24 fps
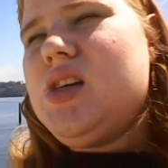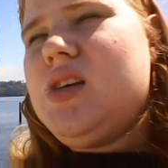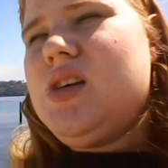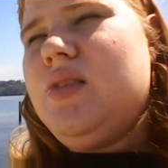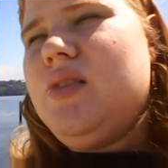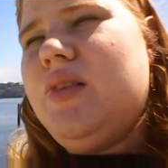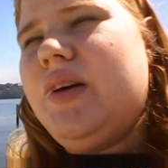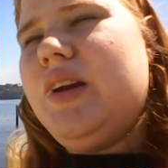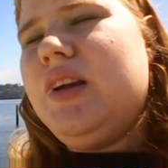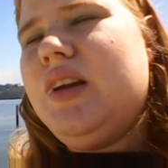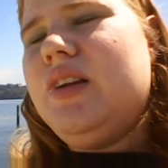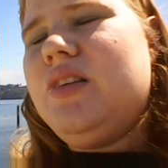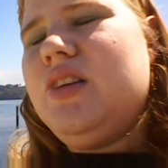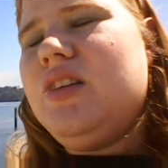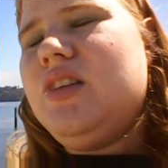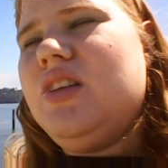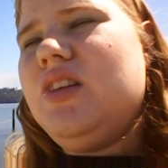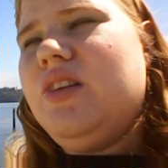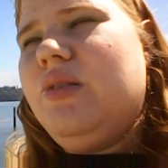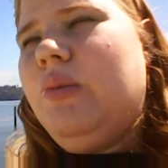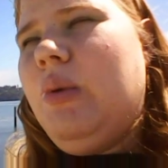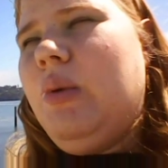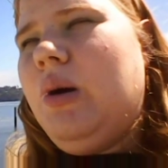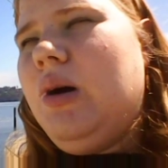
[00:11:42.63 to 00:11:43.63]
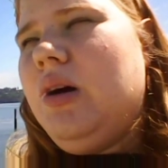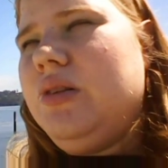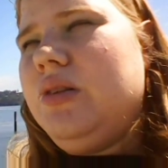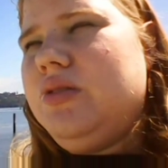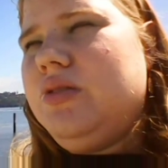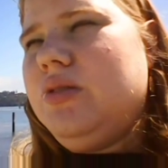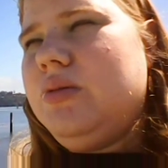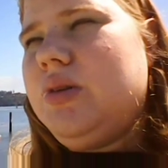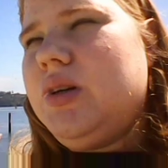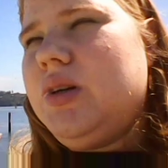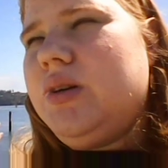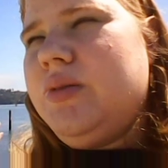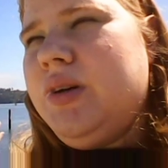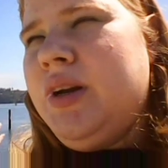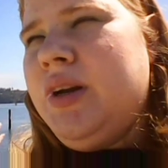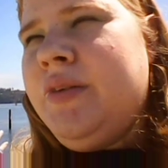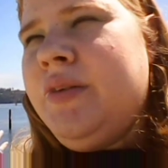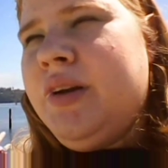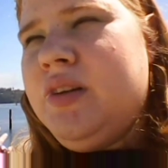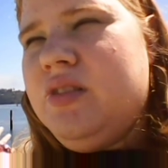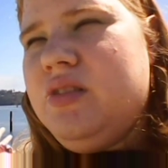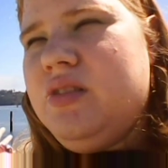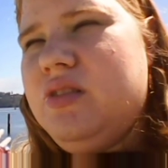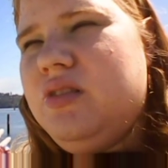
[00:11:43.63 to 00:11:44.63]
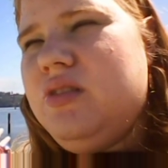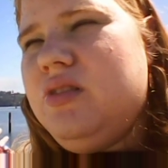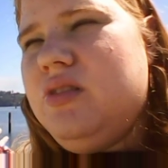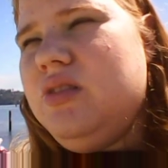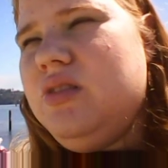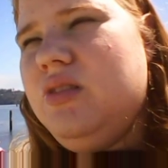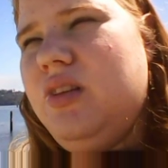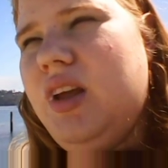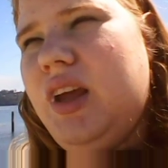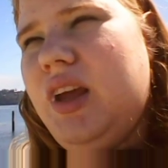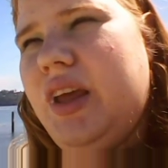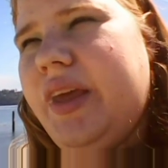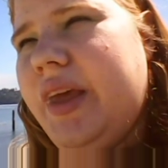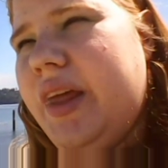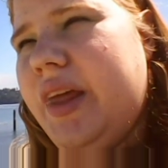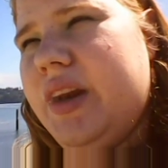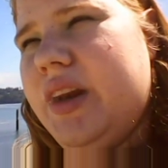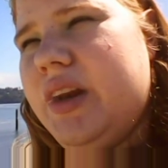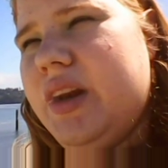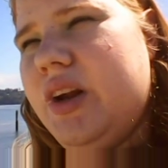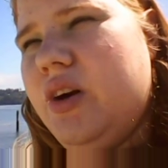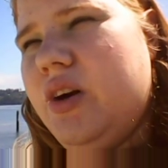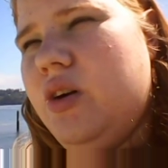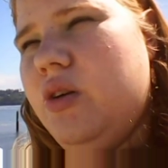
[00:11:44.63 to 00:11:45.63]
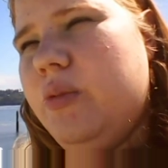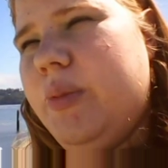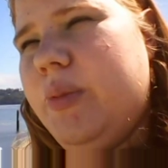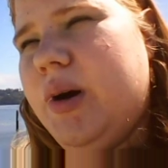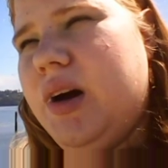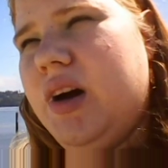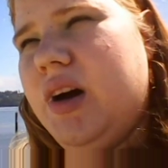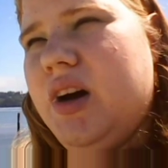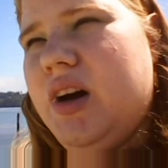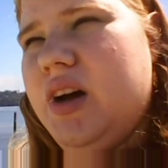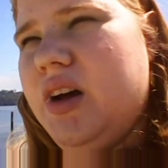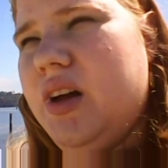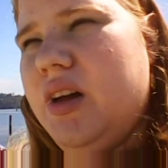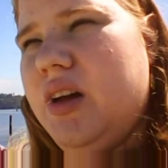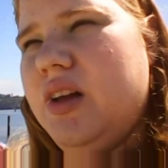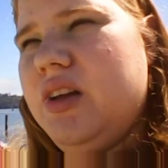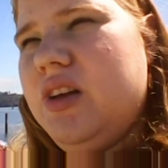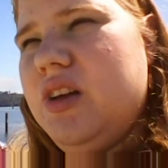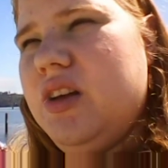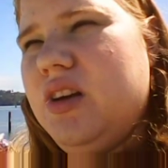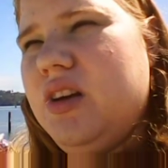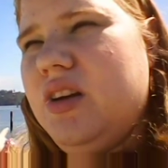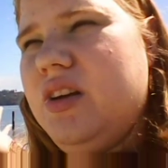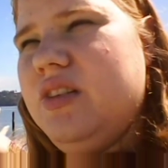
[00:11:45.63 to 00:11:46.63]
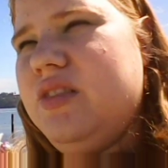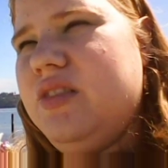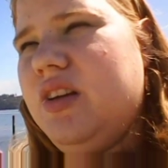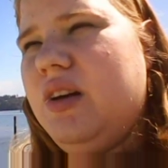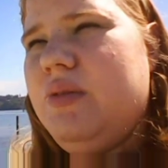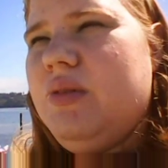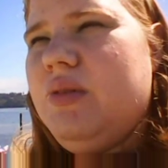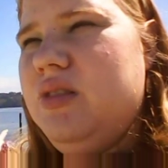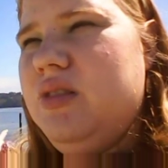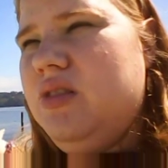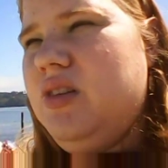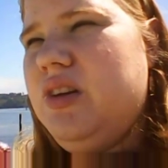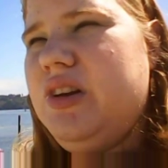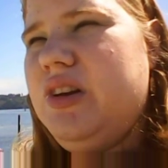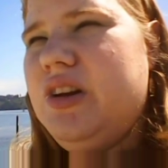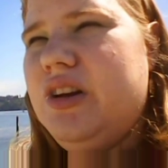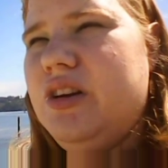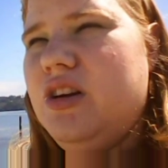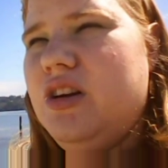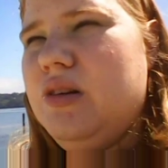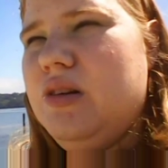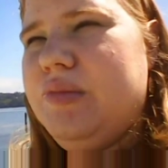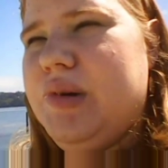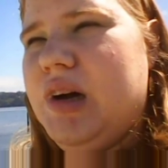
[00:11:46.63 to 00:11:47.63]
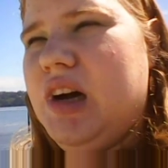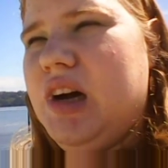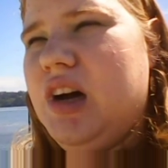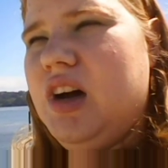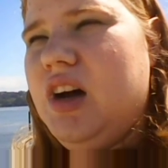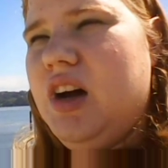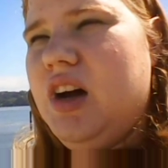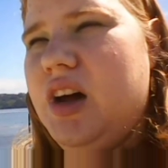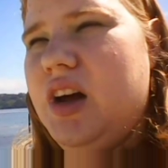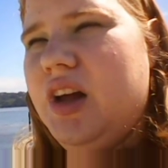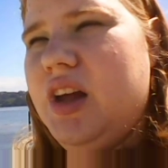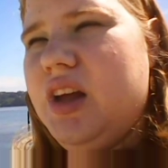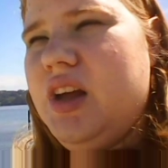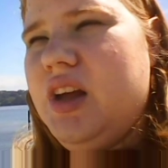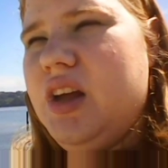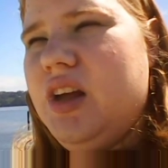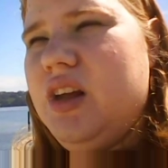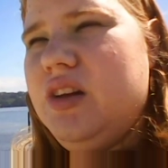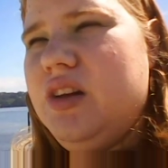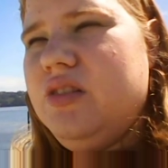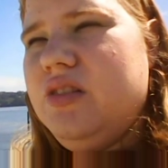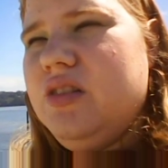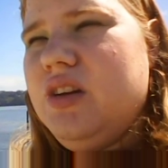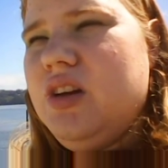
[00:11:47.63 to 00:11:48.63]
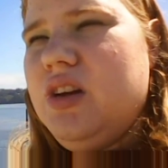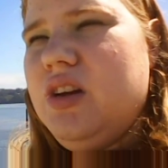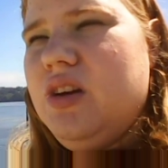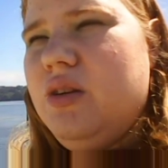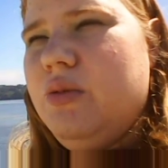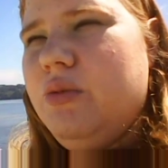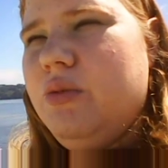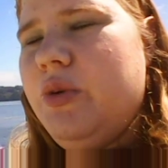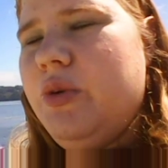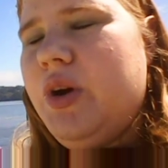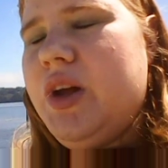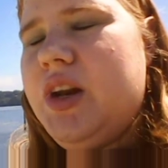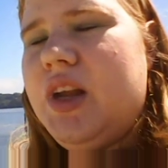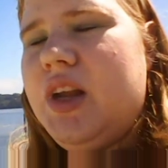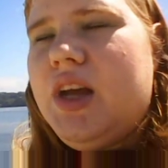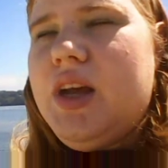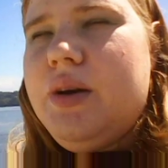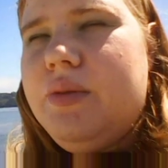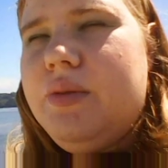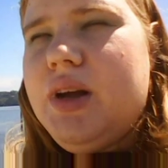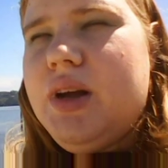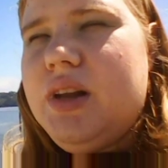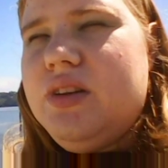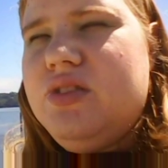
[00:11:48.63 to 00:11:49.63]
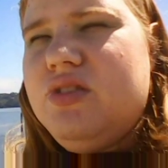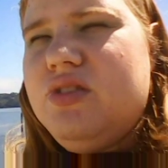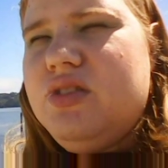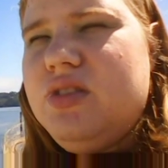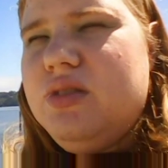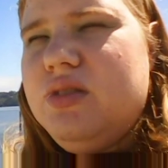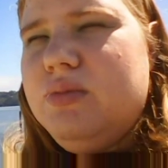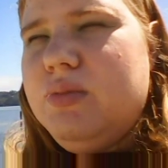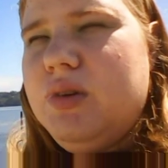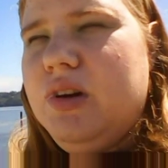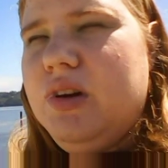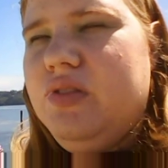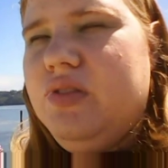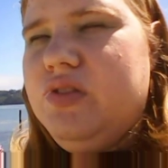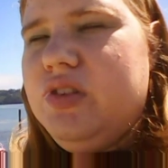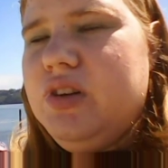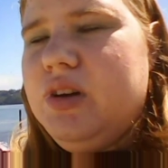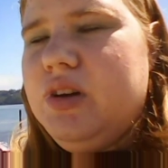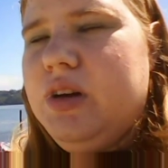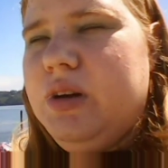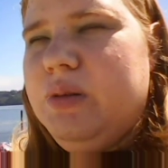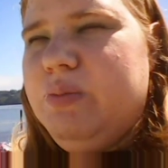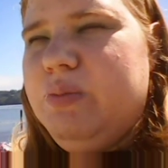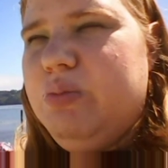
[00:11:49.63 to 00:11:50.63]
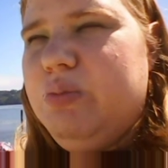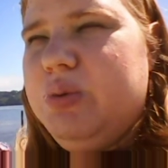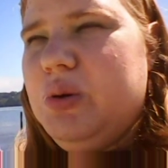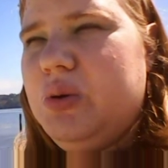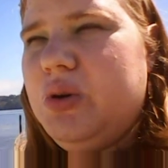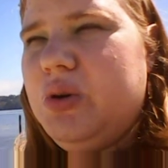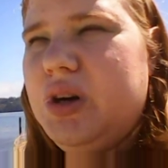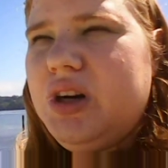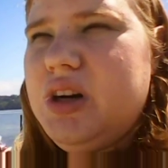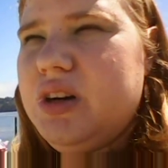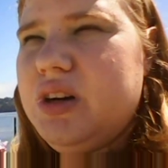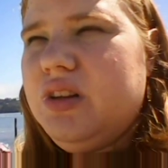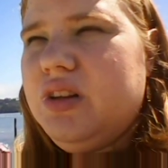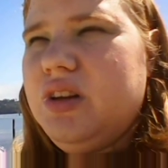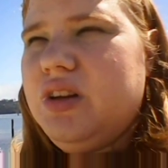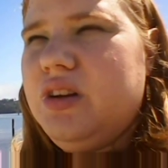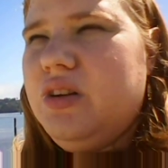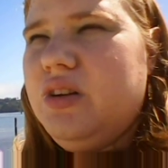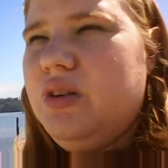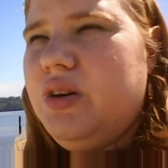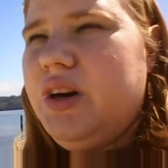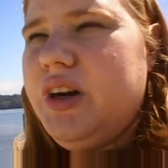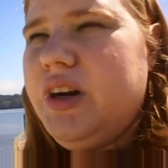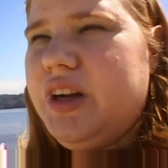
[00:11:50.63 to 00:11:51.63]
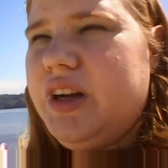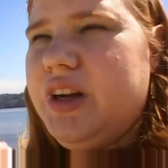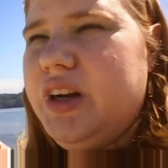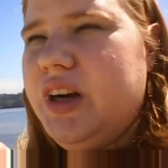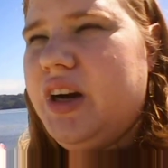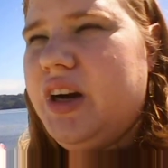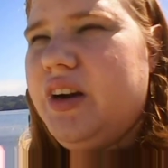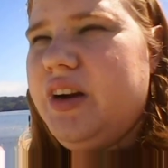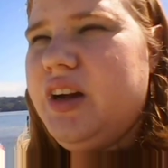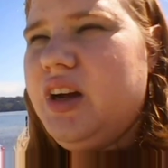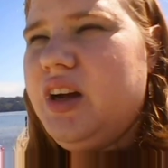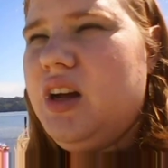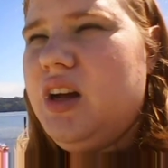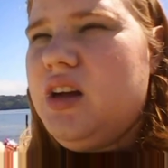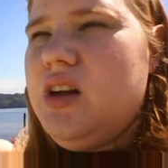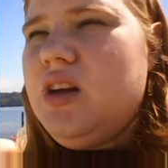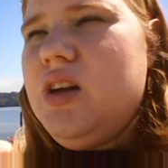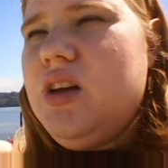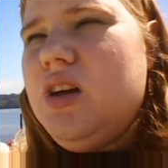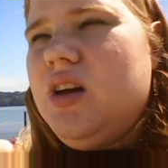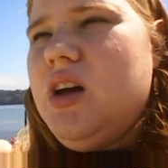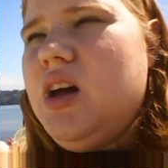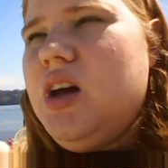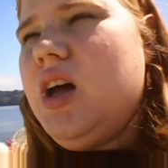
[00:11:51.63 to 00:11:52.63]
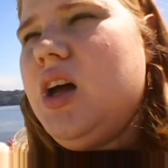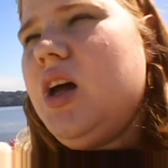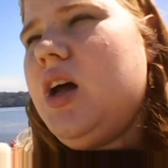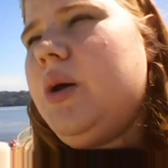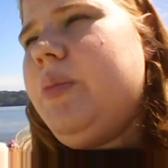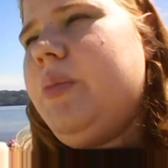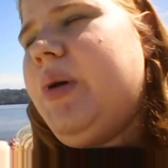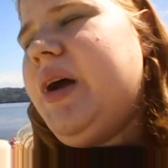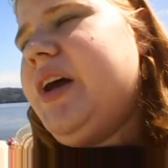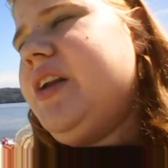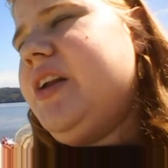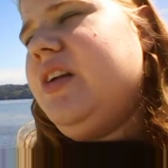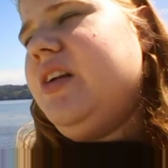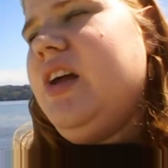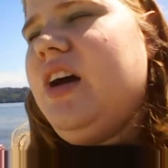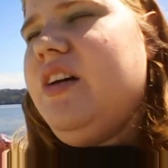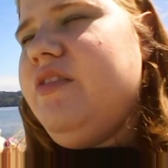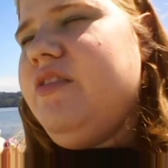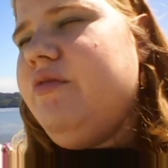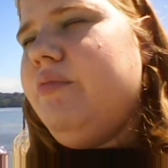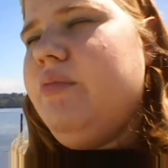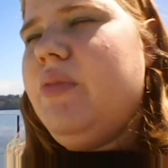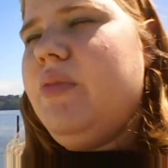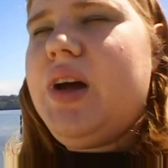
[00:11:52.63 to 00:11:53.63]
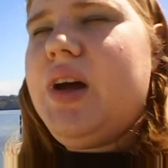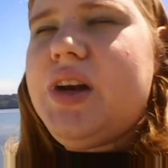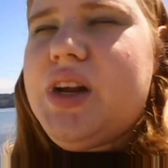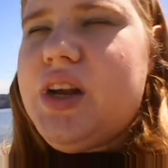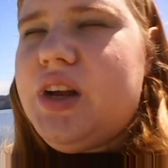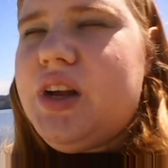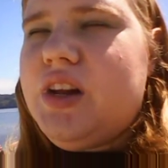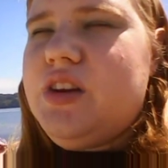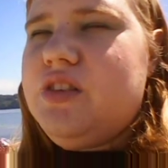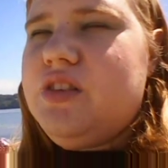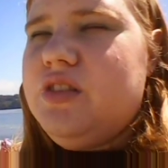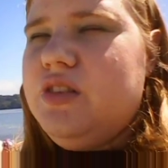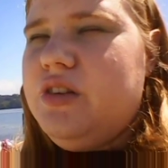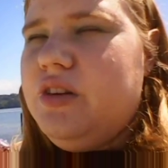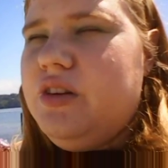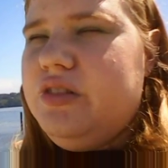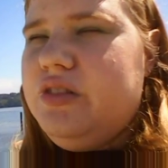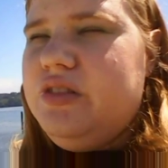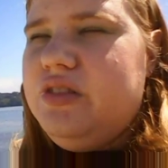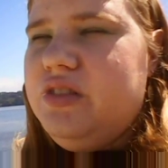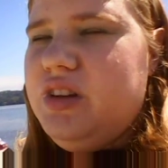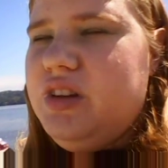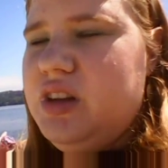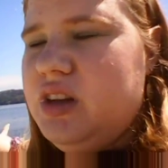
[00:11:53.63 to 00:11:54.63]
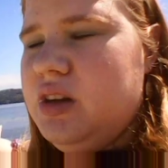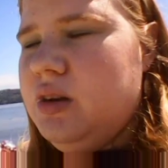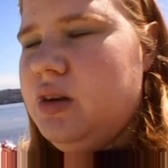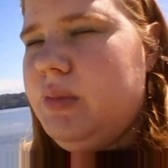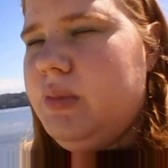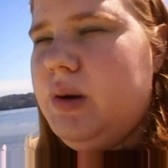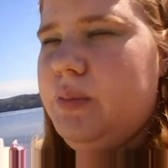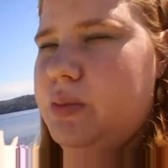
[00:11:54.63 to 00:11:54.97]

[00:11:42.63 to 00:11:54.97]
when he did the wall tour when he went to Lincoln, Omaha, because I wasn't in Omaha. And when I went to move to Portland, Oregon area, I didn't have money to go see him in